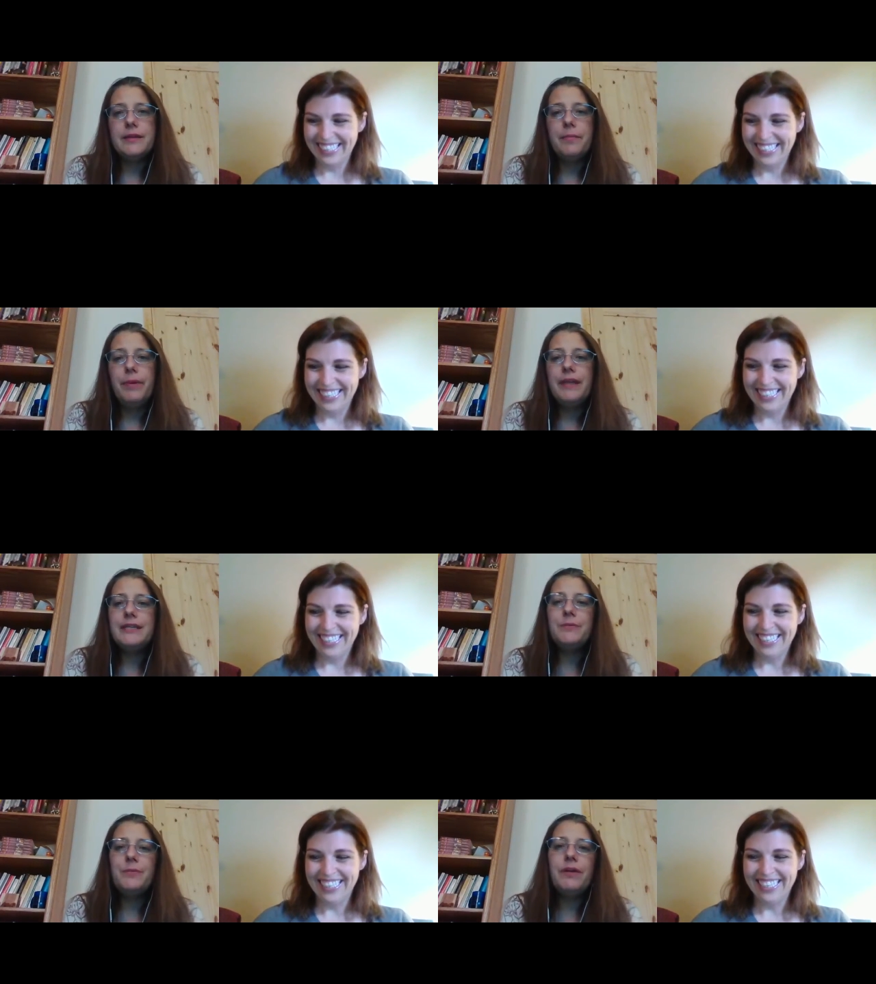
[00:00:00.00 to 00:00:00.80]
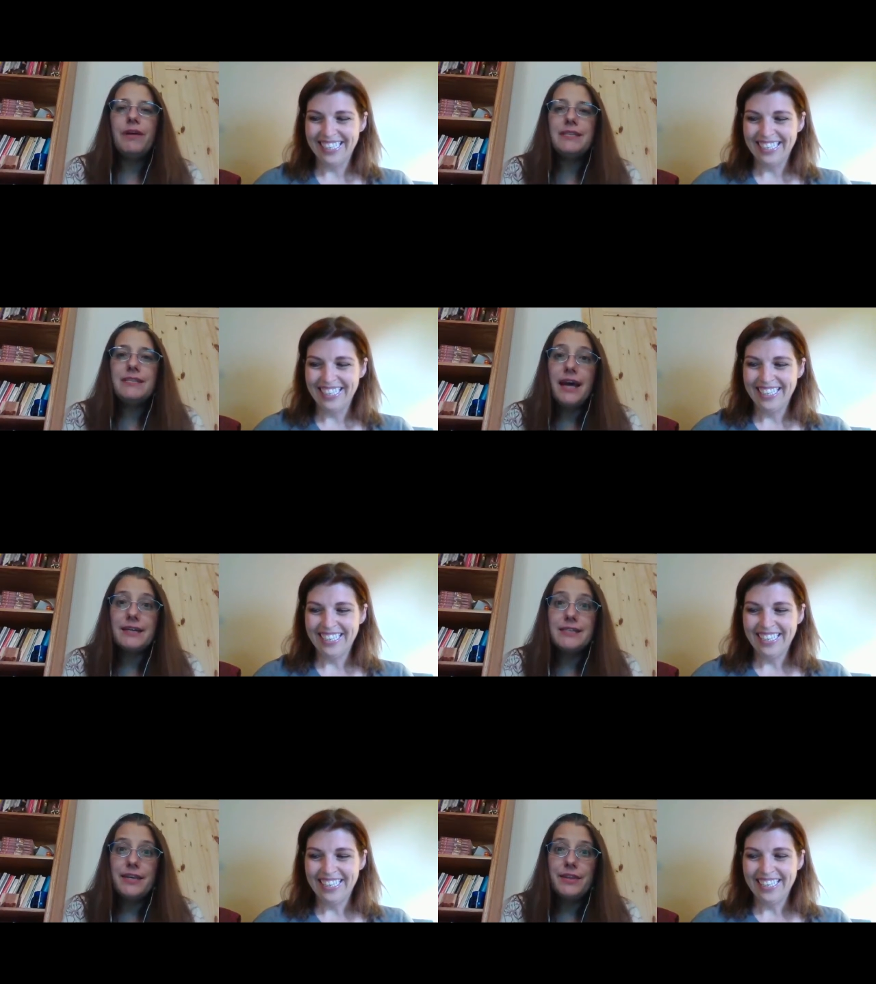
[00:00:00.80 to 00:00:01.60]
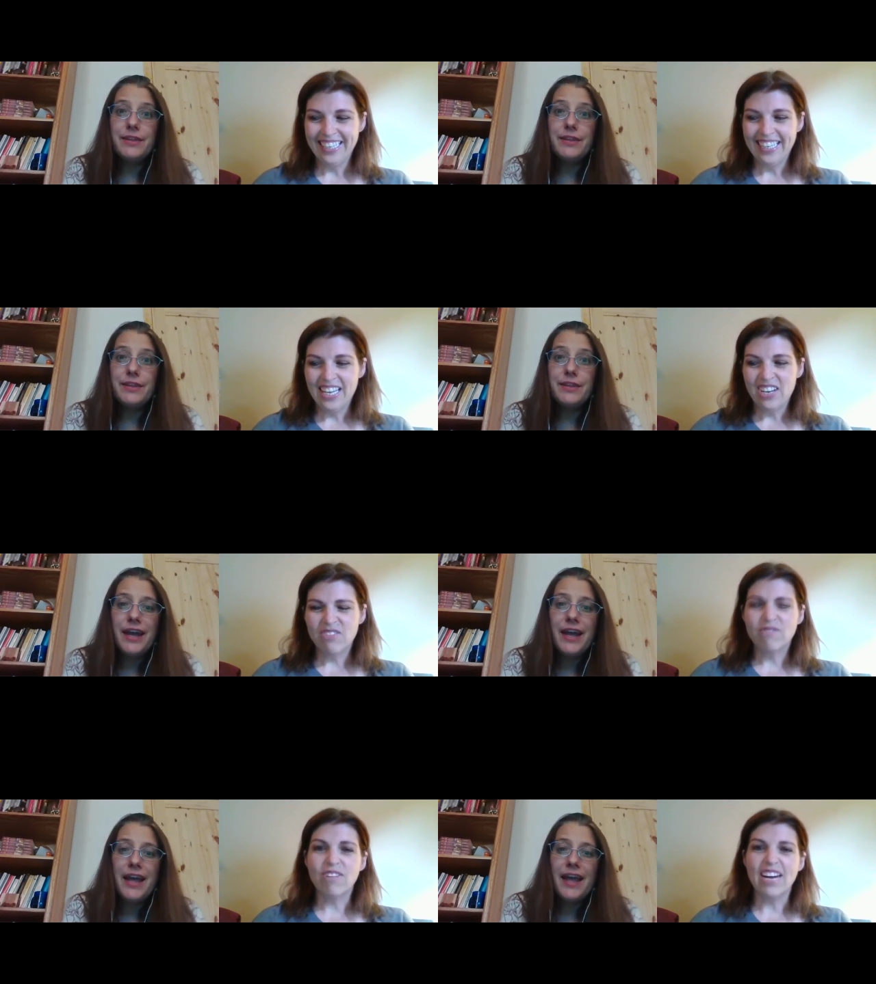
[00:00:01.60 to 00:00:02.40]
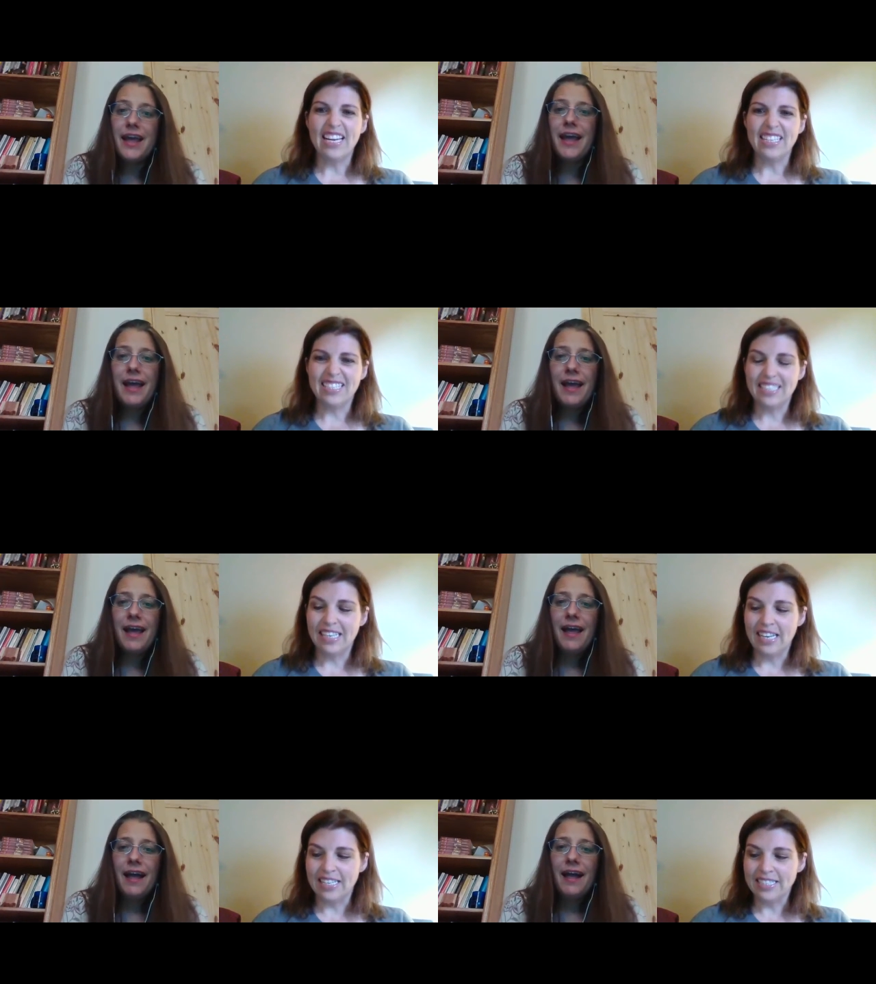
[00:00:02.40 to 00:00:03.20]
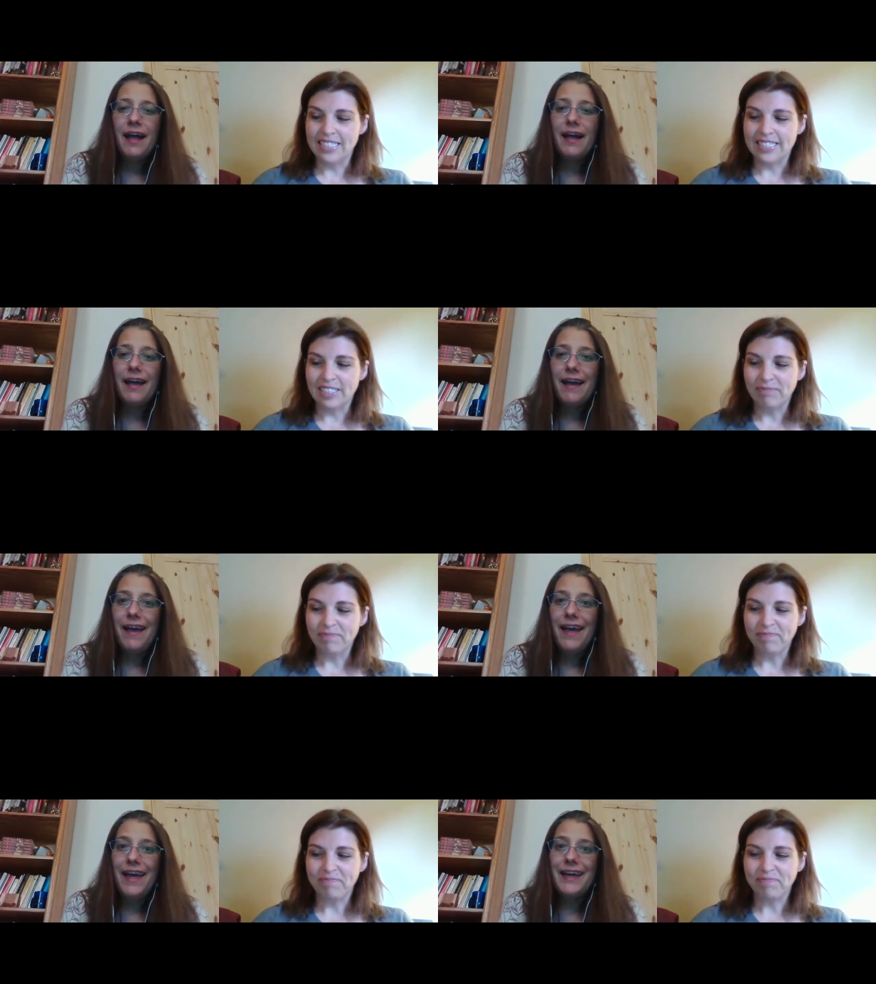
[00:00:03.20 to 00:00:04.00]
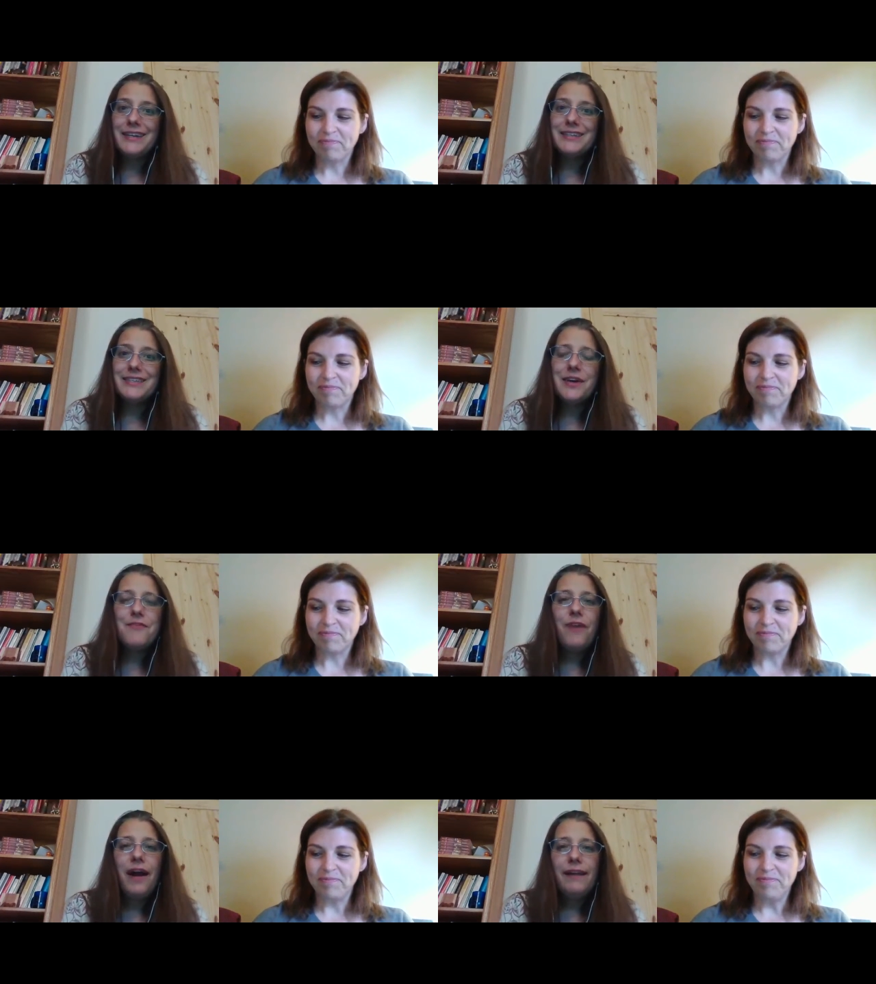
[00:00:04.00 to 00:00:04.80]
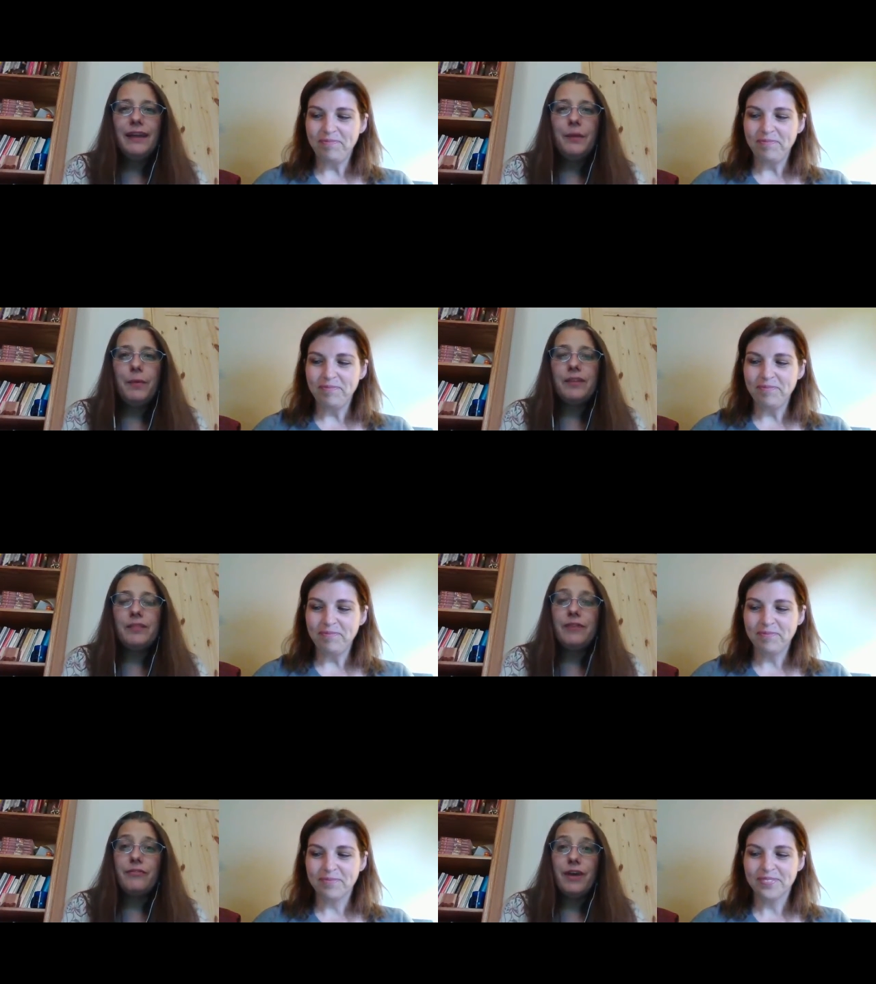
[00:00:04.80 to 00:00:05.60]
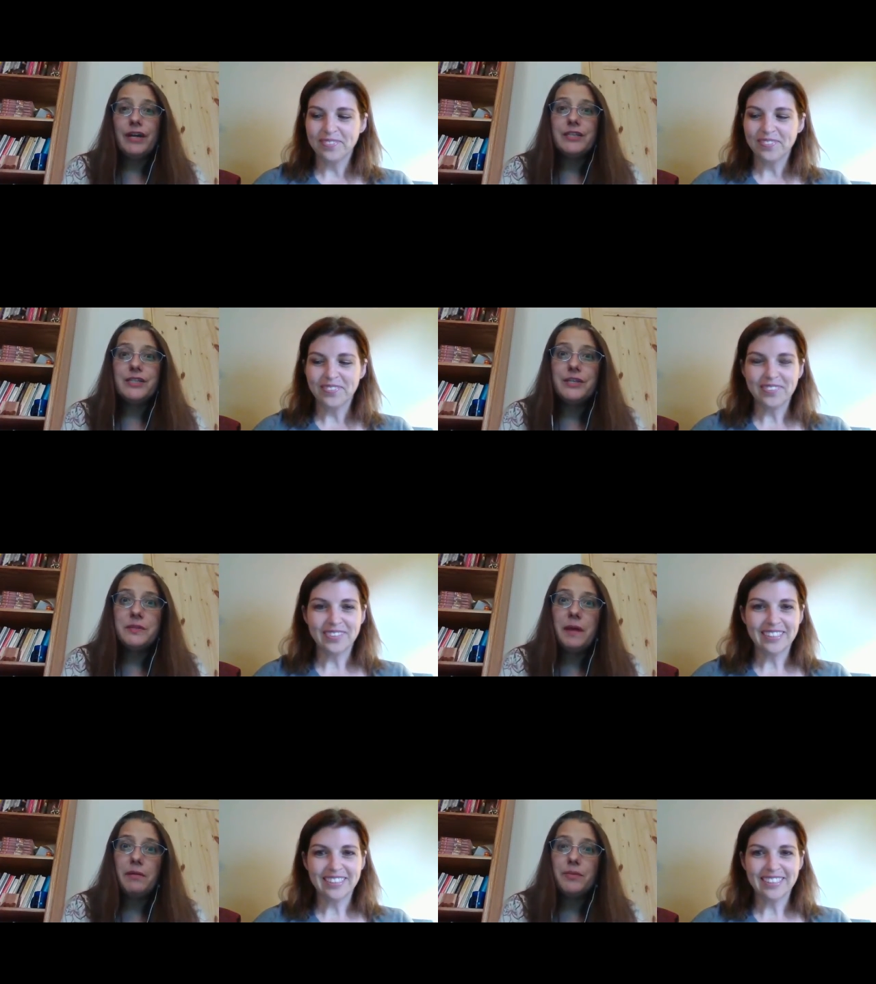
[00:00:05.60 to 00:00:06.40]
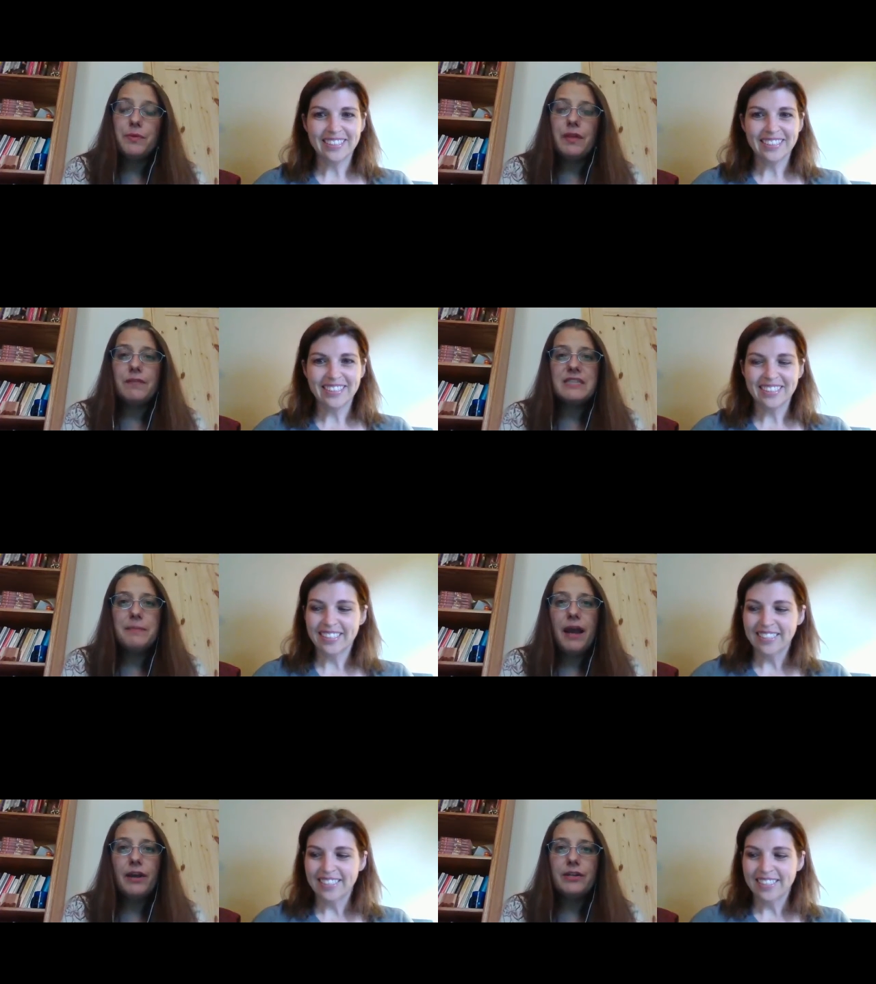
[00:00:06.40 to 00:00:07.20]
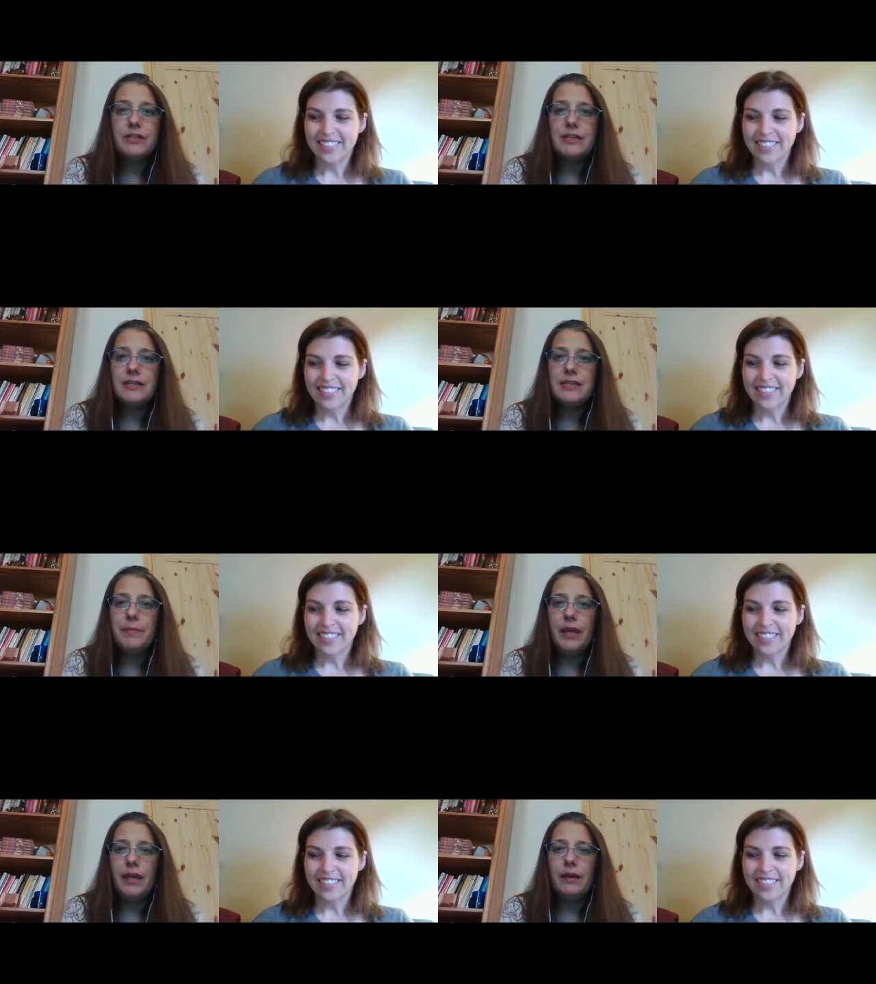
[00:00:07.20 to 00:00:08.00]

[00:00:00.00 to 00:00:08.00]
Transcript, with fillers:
Speaker 1: I didn't want to write sex either.
Speaker 2: Right. Yes.
Speaker 1: And so finally, one of my friends who's published with Love Inspired just said to me,